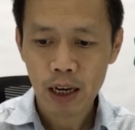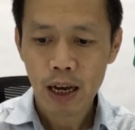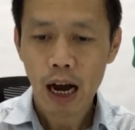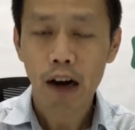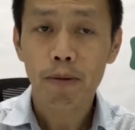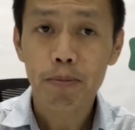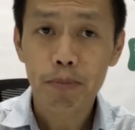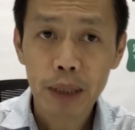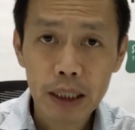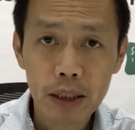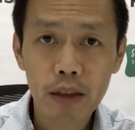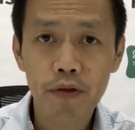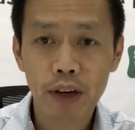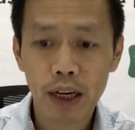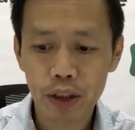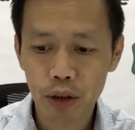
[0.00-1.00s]
Our meeting
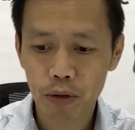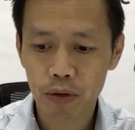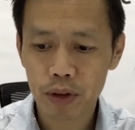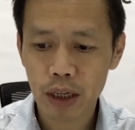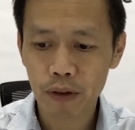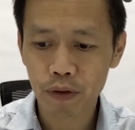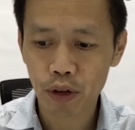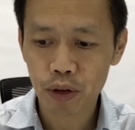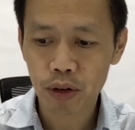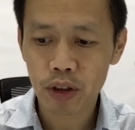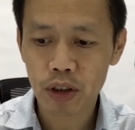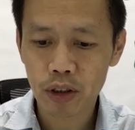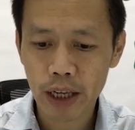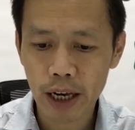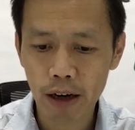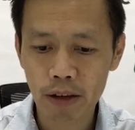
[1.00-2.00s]
venues have also
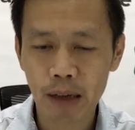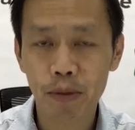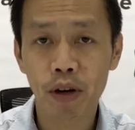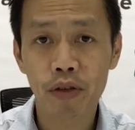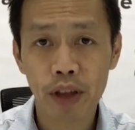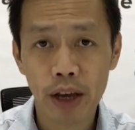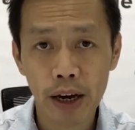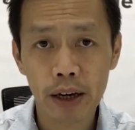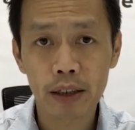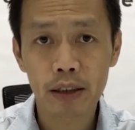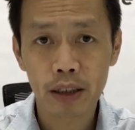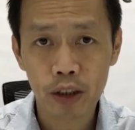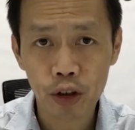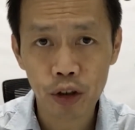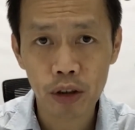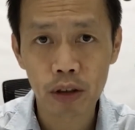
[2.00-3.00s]
scaled up on their
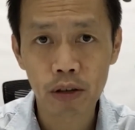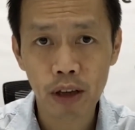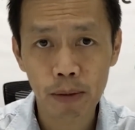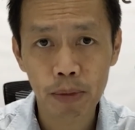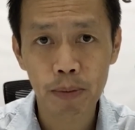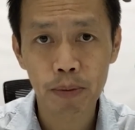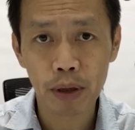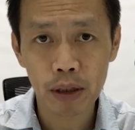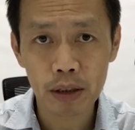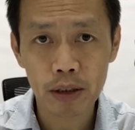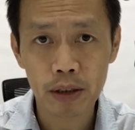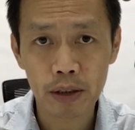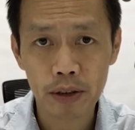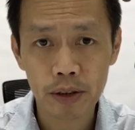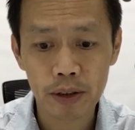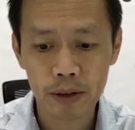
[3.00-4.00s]
digital
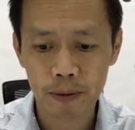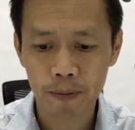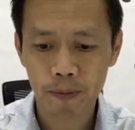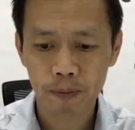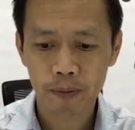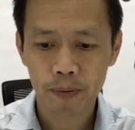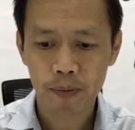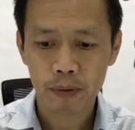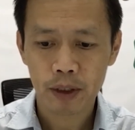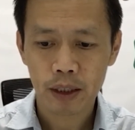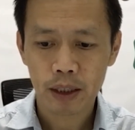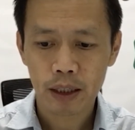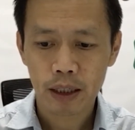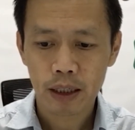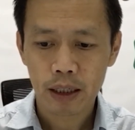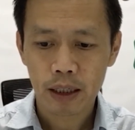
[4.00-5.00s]
capabilities.
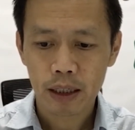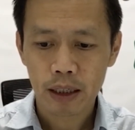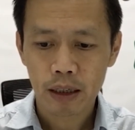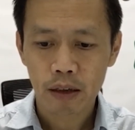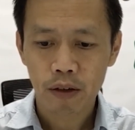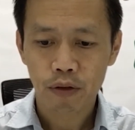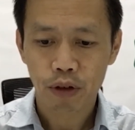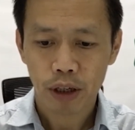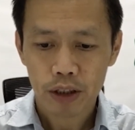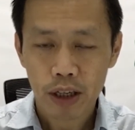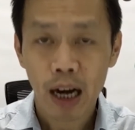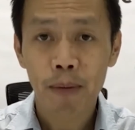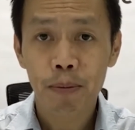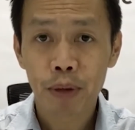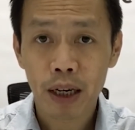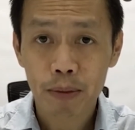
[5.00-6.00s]
For
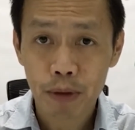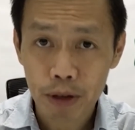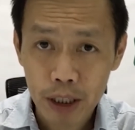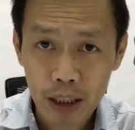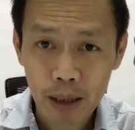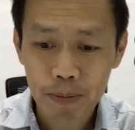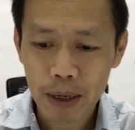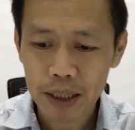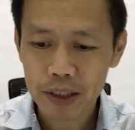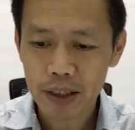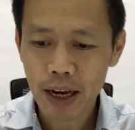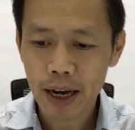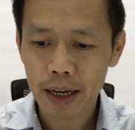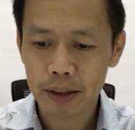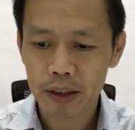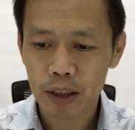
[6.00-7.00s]
example, at Marina Bay
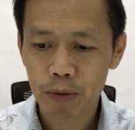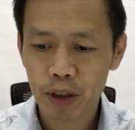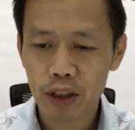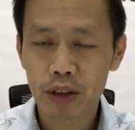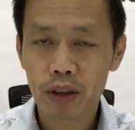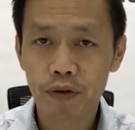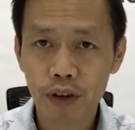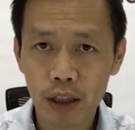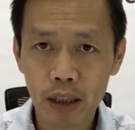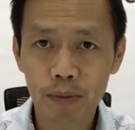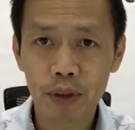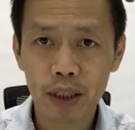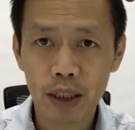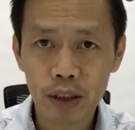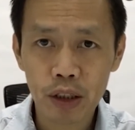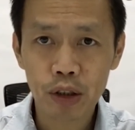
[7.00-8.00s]
Sands, which has developed
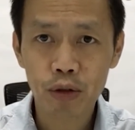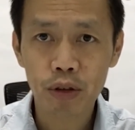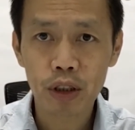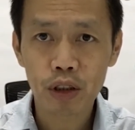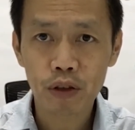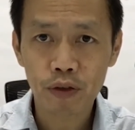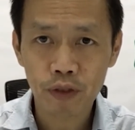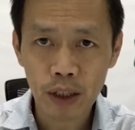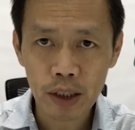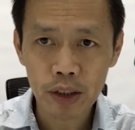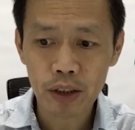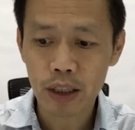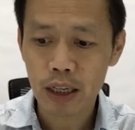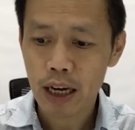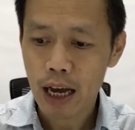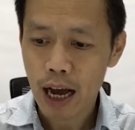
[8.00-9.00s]
the industry's
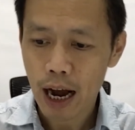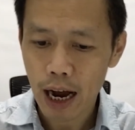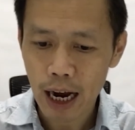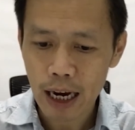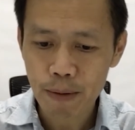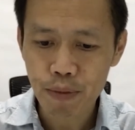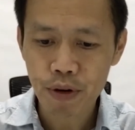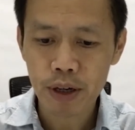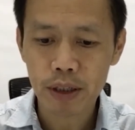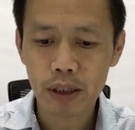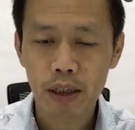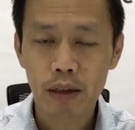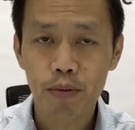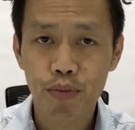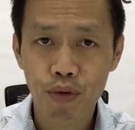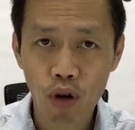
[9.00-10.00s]
first hybrid
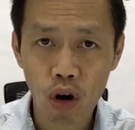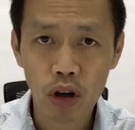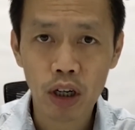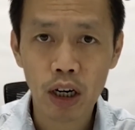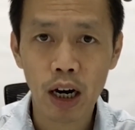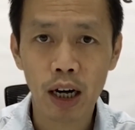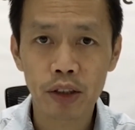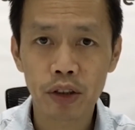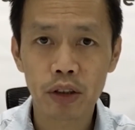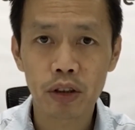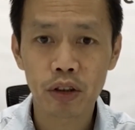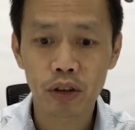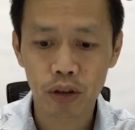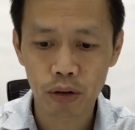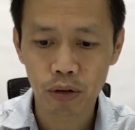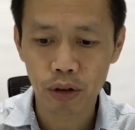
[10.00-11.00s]
broadcast
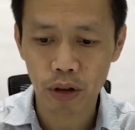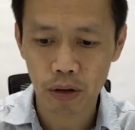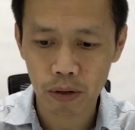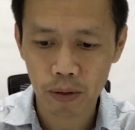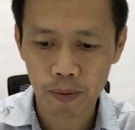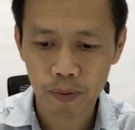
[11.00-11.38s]
studio.